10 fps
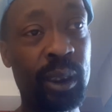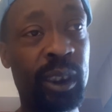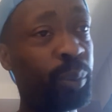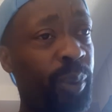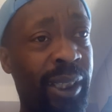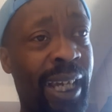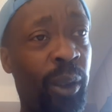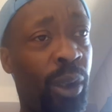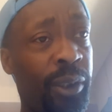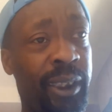It's been that
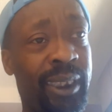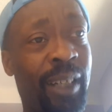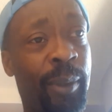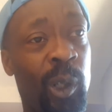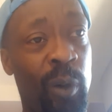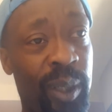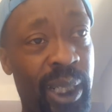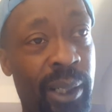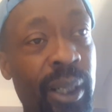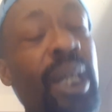long since I've been over
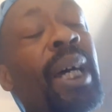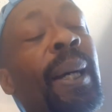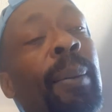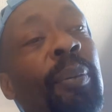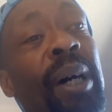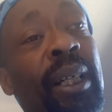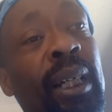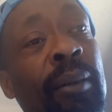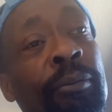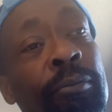there. But
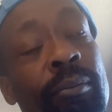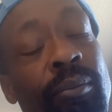um,